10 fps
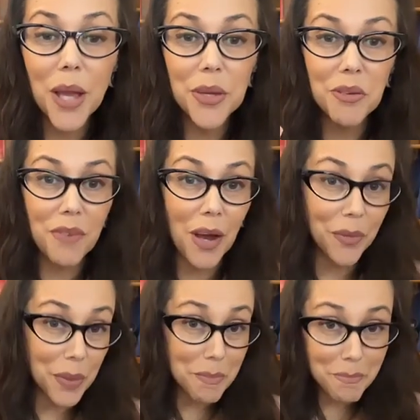what you
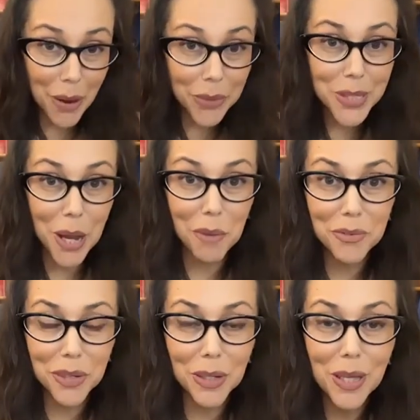found the most
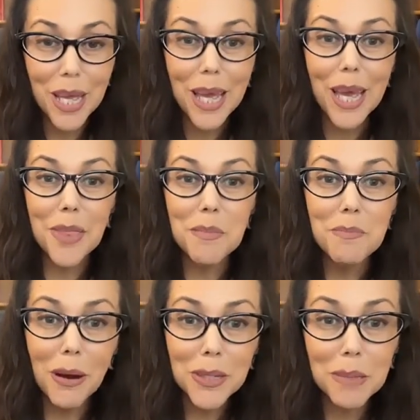helpful and the
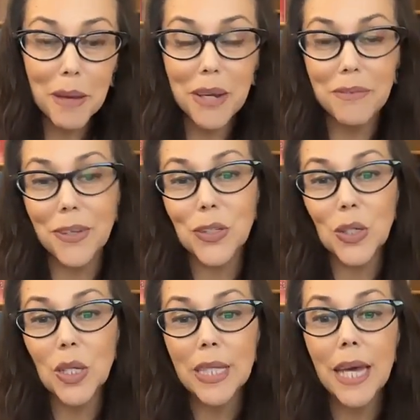most
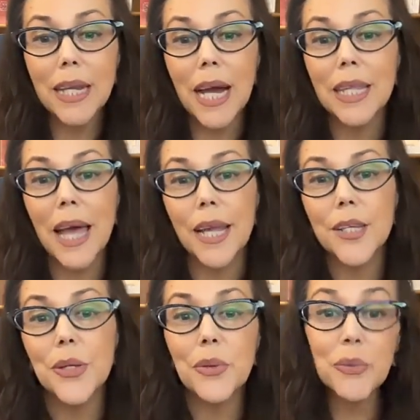beneficial, then I
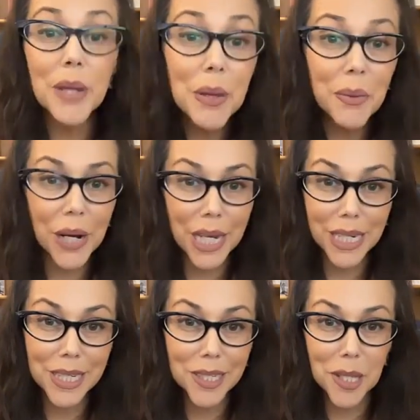like to rework
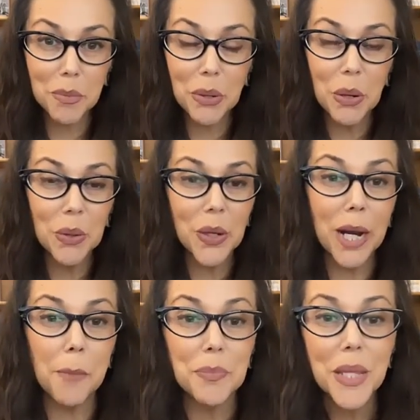it into the
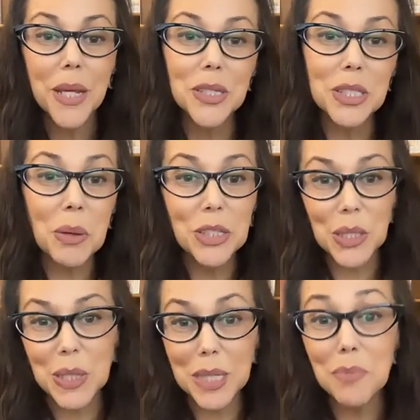program so it
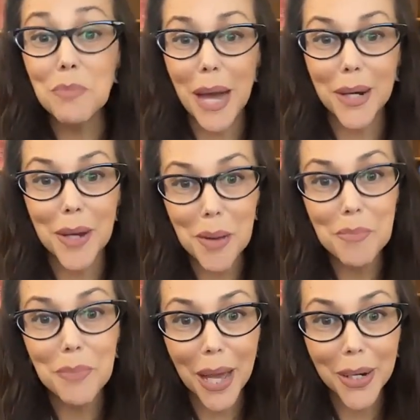just gets better
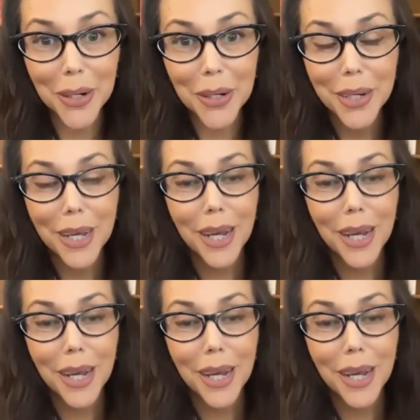and better.